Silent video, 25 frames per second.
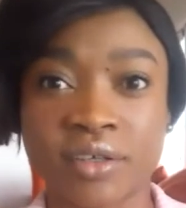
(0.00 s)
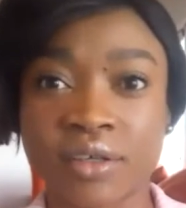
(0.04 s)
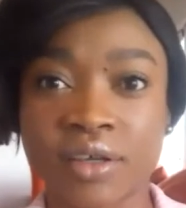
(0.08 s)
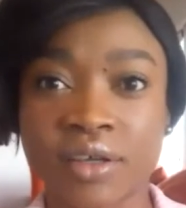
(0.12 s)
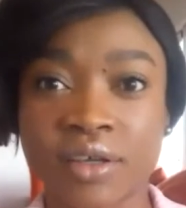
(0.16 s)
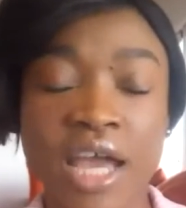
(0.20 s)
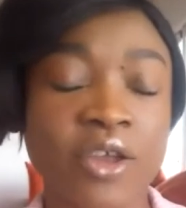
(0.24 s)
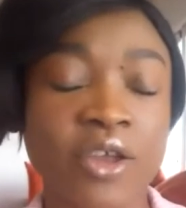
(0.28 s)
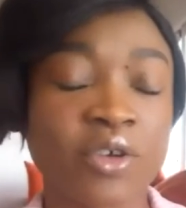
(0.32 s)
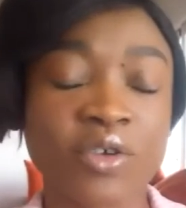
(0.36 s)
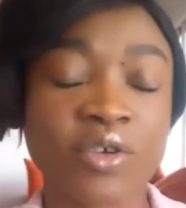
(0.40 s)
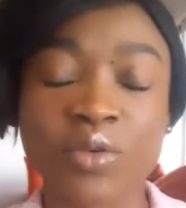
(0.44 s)

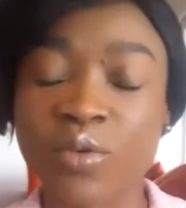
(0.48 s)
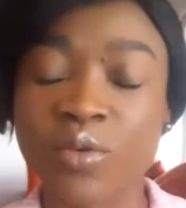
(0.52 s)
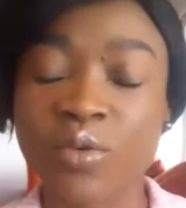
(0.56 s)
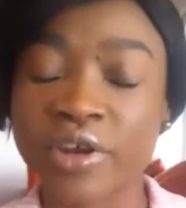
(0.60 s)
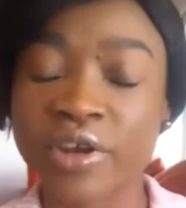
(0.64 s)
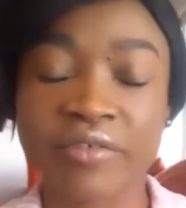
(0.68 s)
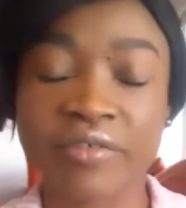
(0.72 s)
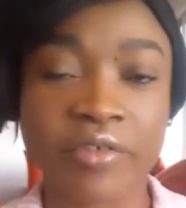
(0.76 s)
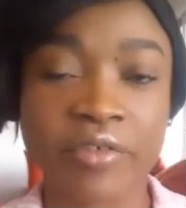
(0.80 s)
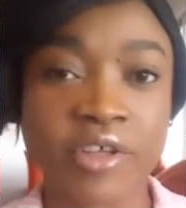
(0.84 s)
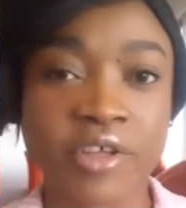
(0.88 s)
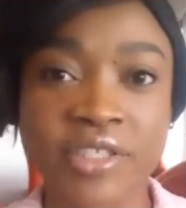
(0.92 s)
I don't know
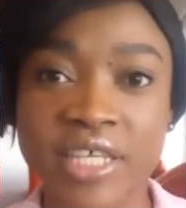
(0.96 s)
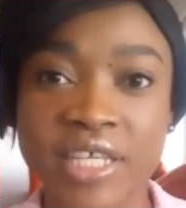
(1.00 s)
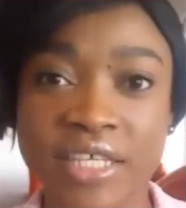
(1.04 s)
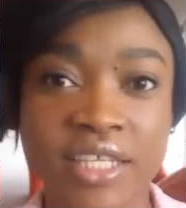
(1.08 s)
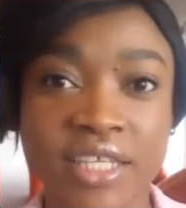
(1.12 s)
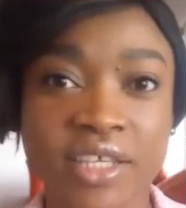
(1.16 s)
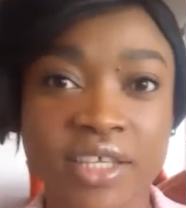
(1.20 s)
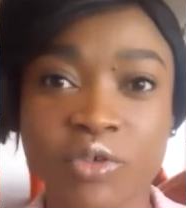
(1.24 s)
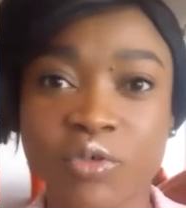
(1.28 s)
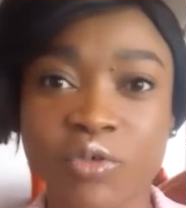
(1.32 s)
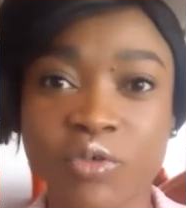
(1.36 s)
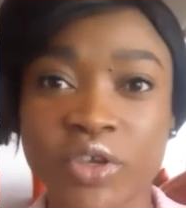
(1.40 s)
whatever
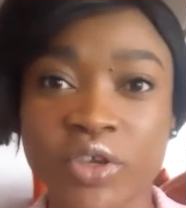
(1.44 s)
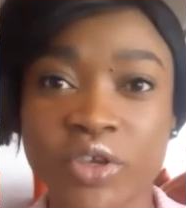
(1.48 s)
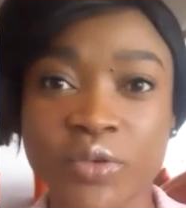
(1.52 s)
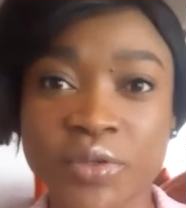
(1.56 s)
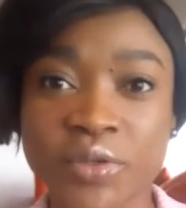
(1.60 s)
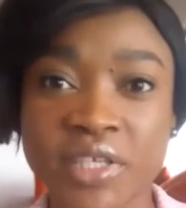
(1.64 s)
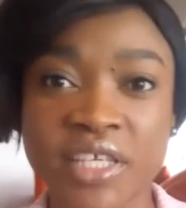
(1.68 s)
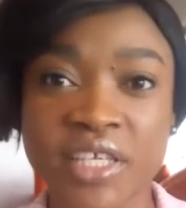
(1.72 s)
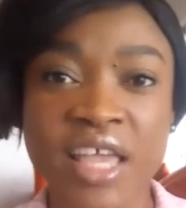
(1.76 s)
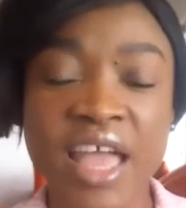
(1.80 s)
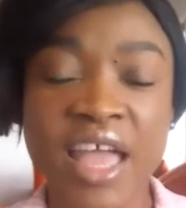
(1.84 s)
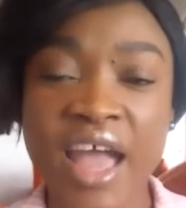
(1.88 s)
technique you are
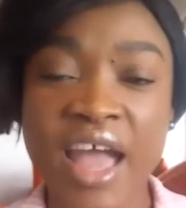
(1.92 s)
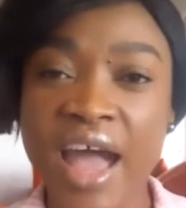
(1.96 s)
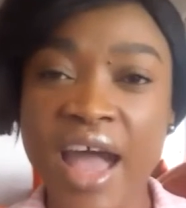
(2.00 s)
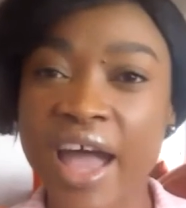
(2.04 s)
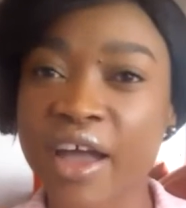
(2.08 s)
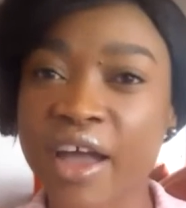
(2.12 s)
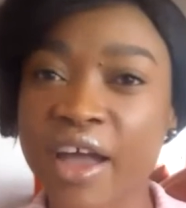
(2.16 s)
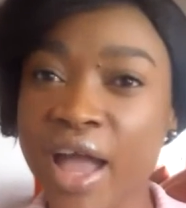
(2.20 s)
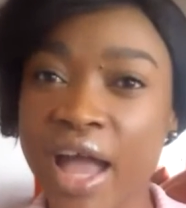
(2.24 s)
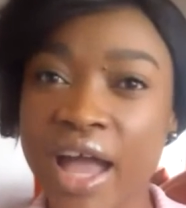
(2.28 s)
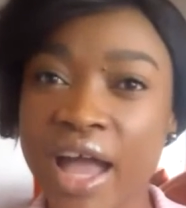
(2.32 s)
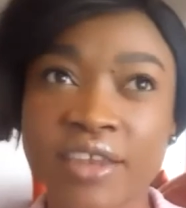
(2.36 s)
using.
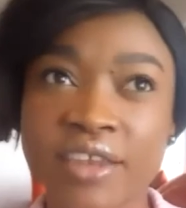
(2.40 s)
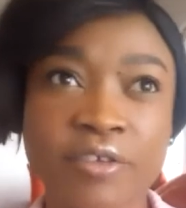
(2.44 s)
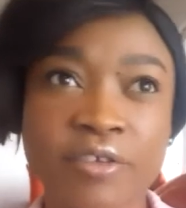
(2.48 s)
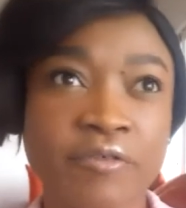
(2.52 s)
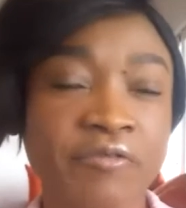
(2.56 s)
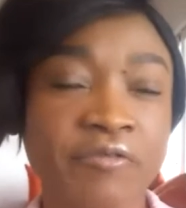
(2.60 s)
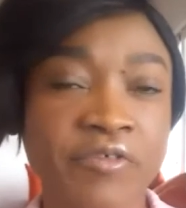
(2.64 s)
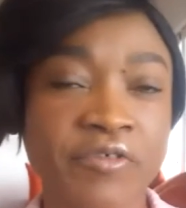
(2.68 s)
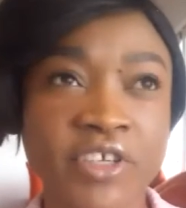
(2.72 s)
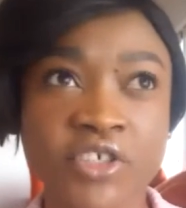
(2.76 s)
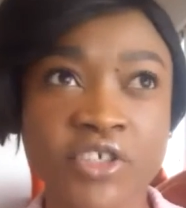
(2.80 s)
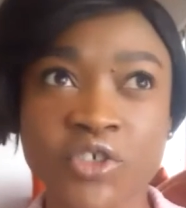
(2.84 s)
I had a
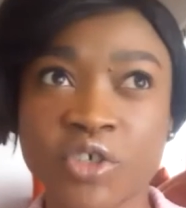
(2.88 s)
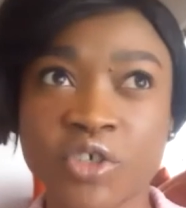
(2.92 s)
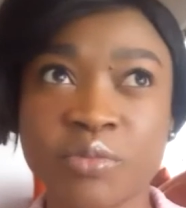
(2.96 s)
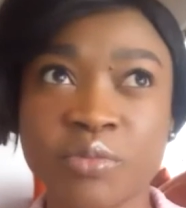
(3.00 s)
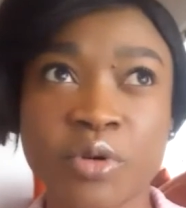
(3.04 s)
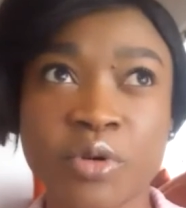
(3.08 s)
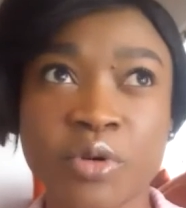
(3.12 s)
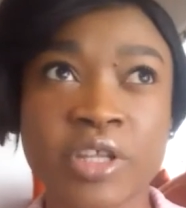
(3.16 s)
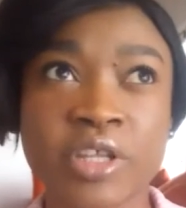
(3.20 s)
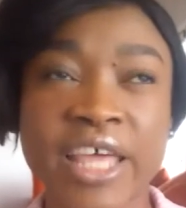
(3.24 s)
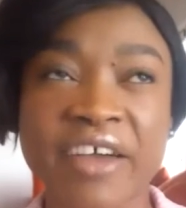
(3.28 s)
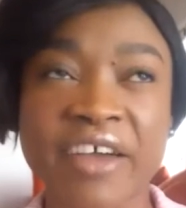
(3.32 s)
vision
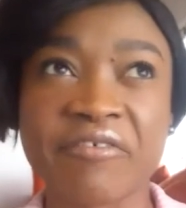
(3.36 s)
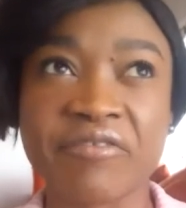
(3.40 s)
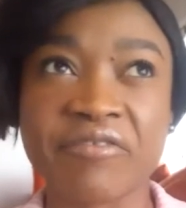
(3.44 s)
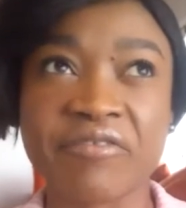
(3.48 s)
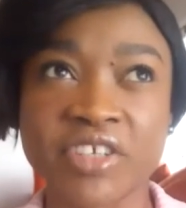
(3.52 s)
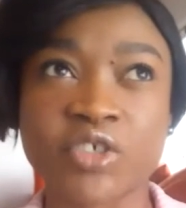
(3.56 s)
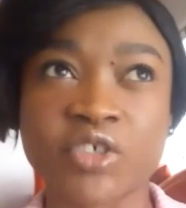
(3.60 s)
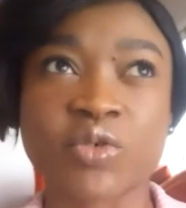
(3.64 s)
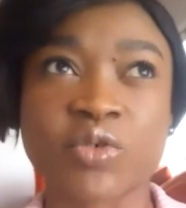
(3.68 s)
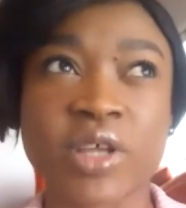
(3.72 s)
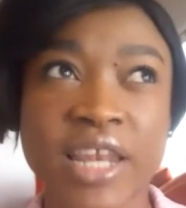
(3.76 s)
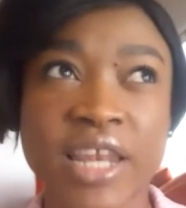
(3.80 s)
board. I
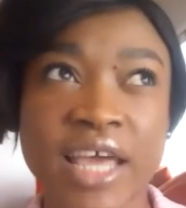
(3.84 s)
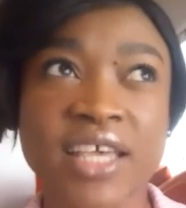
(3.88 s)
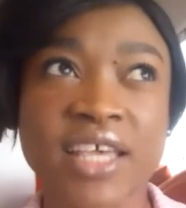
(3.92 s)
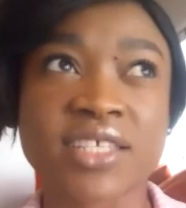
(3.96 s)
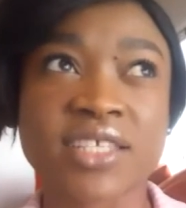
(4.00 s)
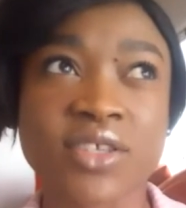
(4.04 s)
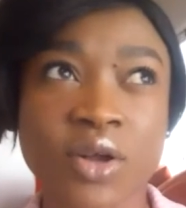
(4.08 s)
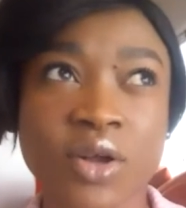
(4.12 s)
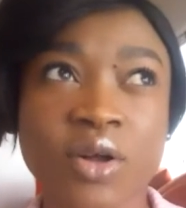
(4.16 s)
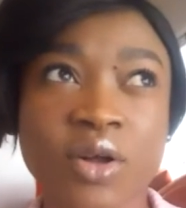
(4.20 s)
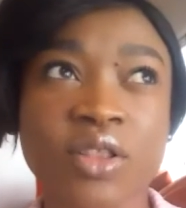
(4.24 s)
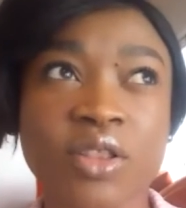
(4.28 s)

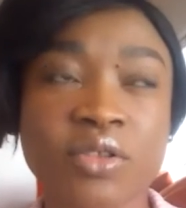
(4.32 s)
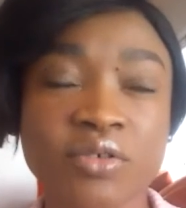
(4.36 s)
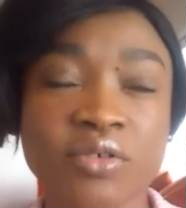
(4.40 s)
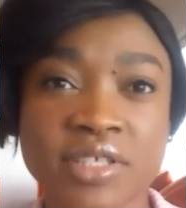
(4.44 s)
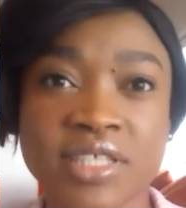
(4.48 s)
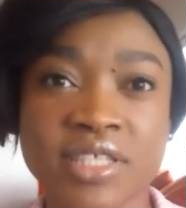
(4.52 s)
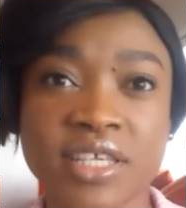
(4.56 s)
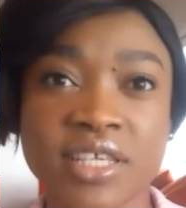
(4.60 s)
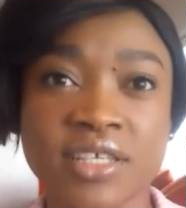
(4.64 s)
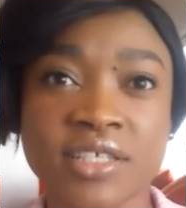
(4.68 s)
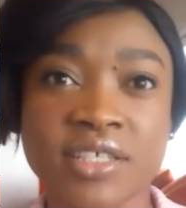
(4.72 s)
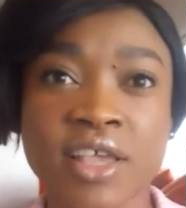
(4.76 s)
visualized all those
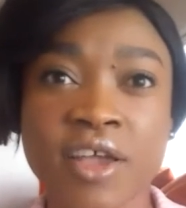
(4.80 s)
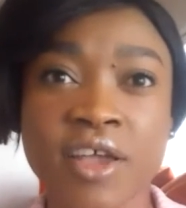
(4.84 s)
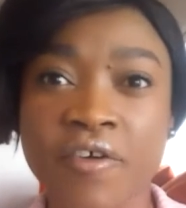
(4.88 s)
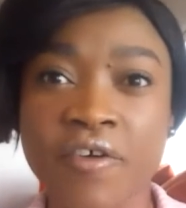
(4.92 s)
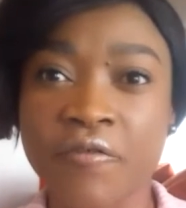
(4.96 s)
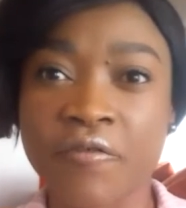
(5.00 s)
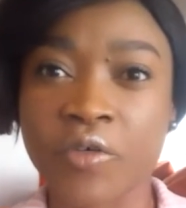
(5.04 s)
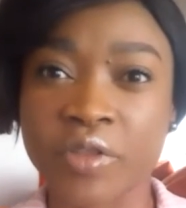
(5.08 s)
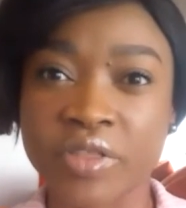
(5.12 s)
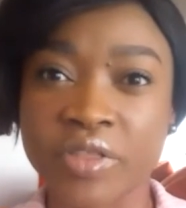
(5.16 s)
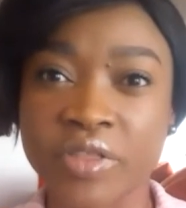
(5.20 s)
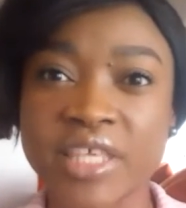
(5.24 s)
things
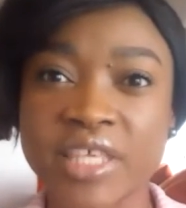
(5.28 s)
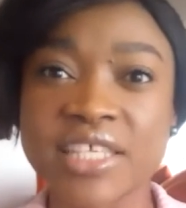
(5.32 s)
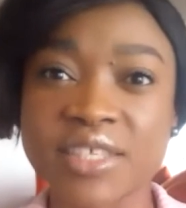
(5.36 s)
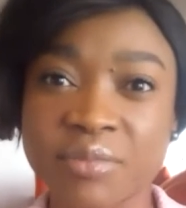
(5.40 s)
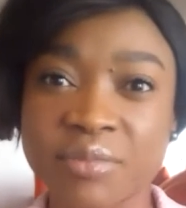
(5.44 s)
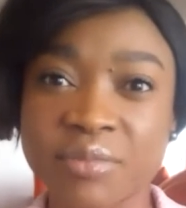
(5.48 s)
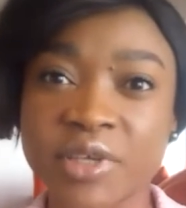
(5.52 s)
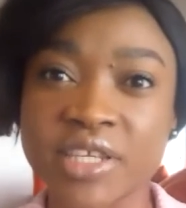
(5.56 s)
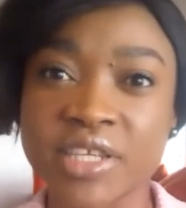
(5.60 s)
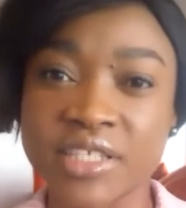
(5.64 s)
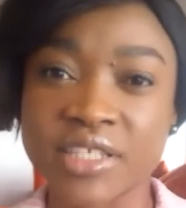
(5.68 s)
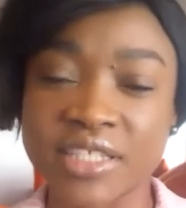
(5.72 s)
for this
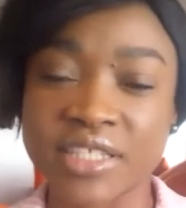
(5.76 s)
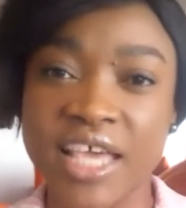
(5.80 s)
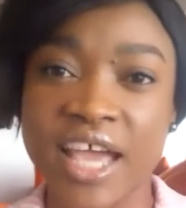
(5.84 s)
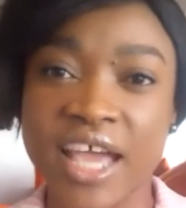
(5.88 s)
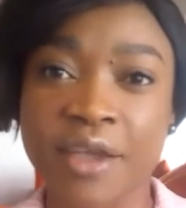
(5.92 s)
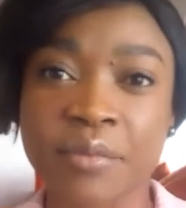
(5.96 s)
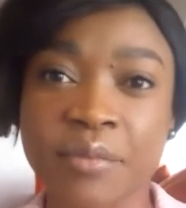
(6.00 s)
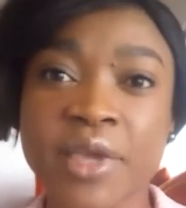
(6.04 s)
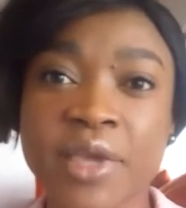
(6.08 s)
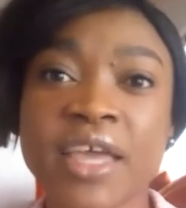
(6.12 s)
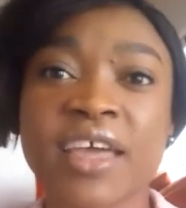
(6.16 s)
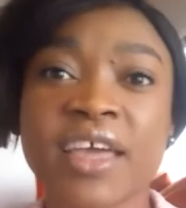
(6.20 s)
many
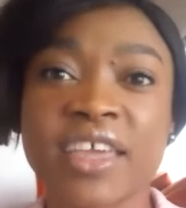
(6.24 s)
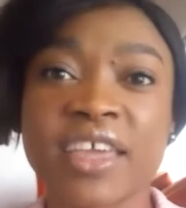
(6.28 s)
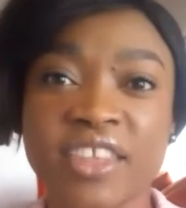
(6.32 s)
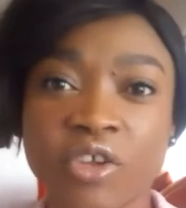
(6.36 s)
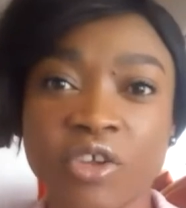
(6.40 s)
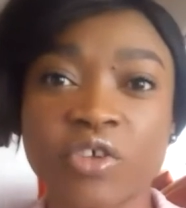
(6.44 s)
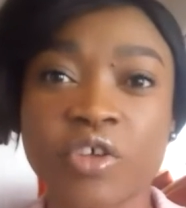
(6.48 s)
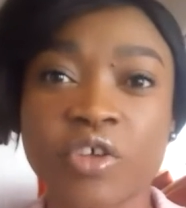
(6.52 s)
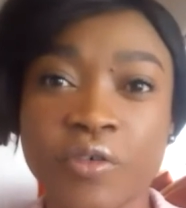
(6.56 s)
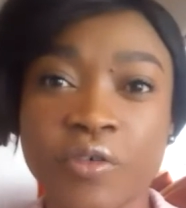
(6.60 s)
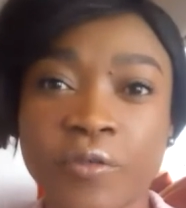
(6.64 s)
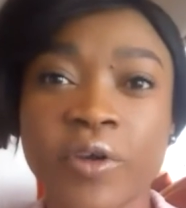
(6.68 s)
times in
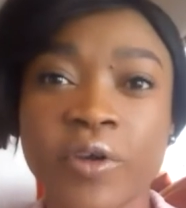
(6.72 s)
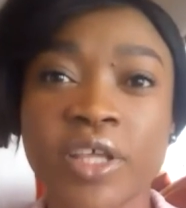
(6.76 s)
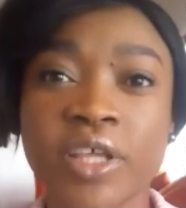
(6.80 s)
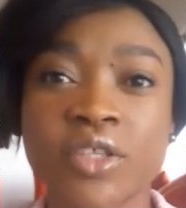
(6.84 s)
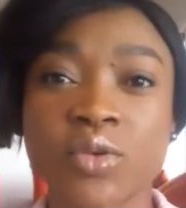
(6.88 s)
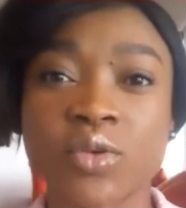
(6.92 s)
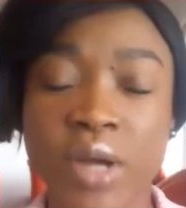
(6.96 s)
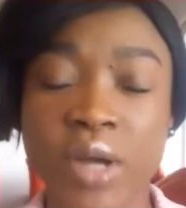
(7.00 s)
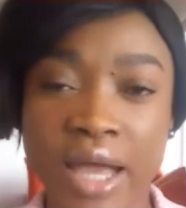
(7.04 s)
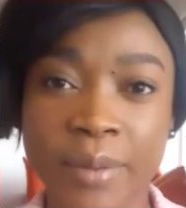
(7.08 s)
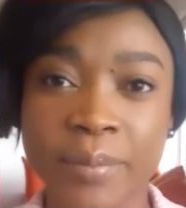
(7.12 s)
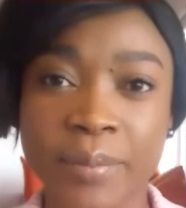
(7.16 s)
order for it
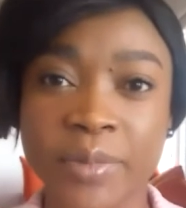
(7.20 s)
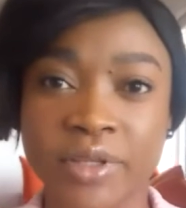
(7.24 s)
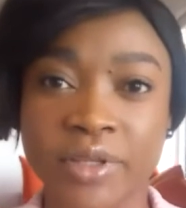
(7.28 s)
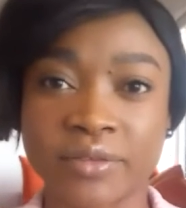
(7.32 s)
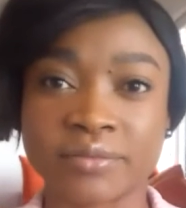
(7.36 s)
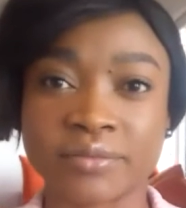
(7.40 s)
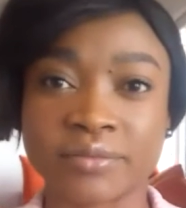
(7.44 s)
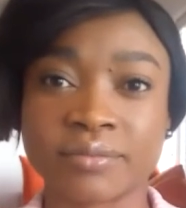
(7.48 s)
to happen.